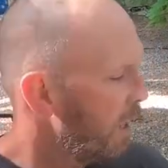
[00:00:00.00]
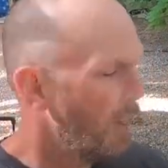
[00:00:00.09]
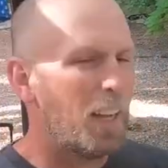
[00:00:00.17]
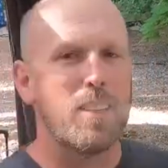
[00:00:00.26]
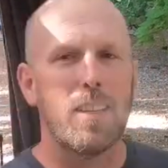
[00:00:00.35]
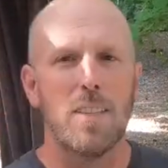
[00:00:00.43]

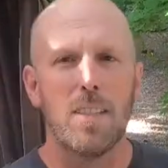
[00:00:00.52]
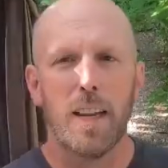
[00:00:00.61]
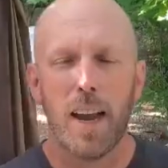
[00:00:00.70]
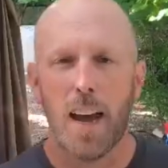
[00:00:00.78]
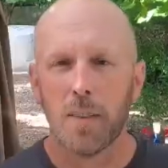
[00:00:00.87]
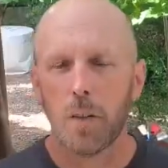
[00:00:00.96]
That
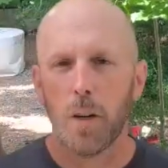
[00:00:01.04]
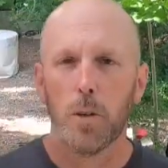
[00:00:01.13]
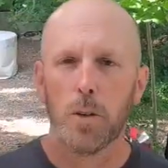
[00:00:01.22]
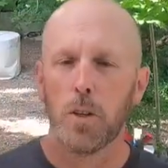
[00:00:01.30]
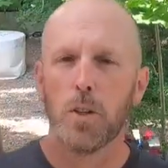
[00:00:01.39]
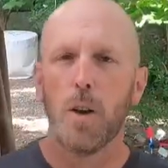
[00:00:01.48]
seasoning has
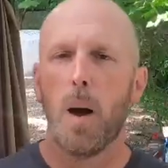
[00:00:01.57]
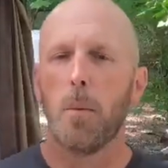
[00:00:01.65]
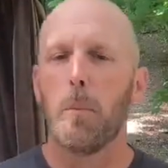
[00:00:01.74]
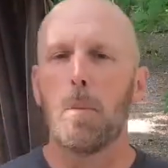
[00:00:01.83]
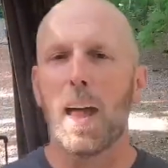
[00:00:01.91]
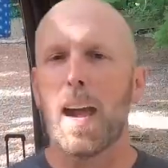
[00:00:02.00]
kosher salt,
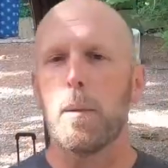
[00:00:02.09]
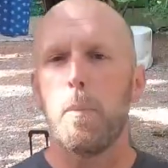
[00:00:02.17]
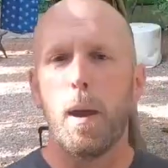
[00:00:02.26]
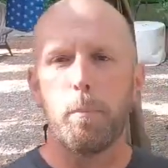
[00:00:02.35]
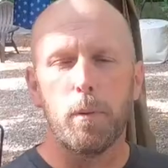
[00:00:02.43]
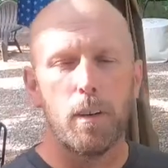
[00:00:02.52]
black
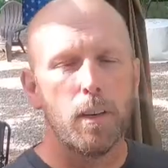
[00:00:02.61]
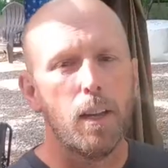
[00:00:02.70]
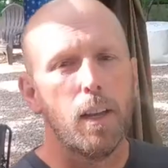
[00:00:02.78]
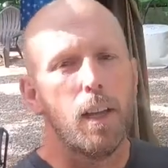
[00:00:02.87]
pepper,